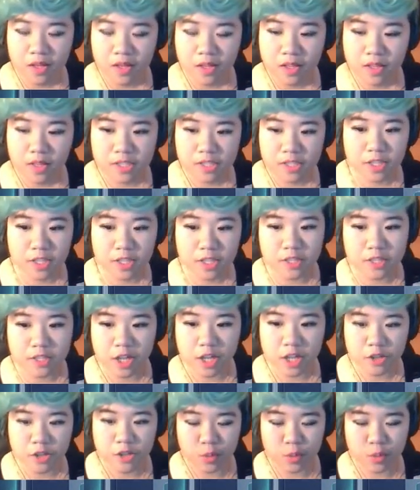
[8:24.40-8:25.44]
Let's go, the
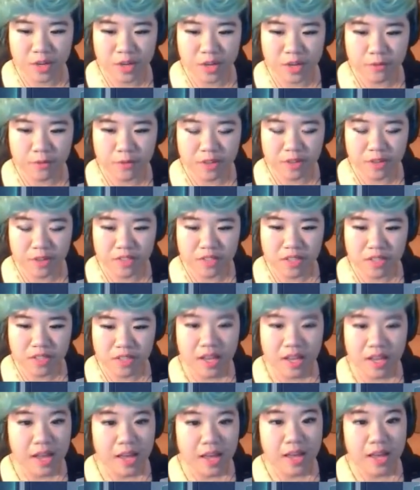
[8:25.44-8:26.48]
doctor's waiting for us.
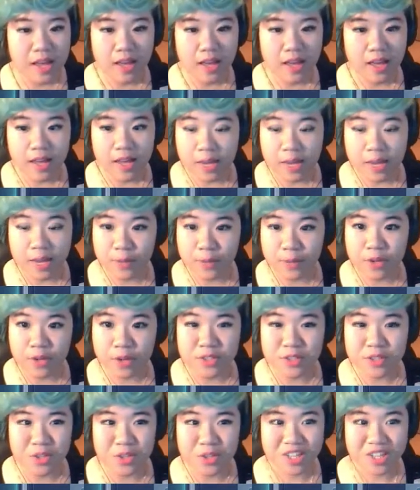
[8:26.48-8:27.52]
And we
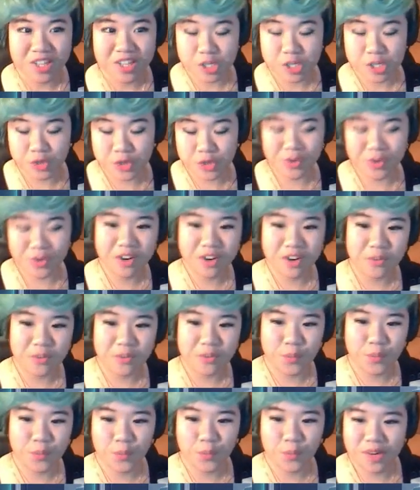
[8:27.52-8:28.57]
also cut short on
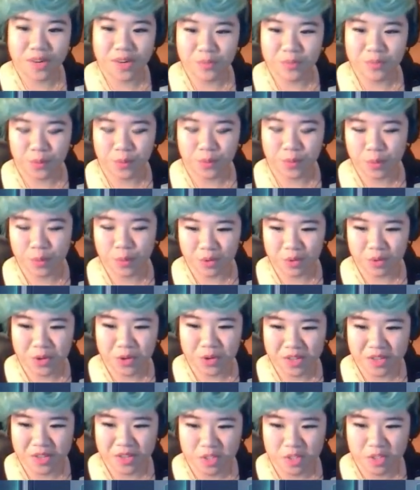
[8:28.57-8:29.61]
what we were
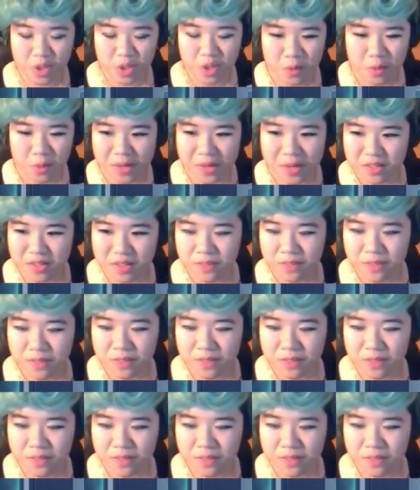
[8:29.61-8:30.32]
going to go about.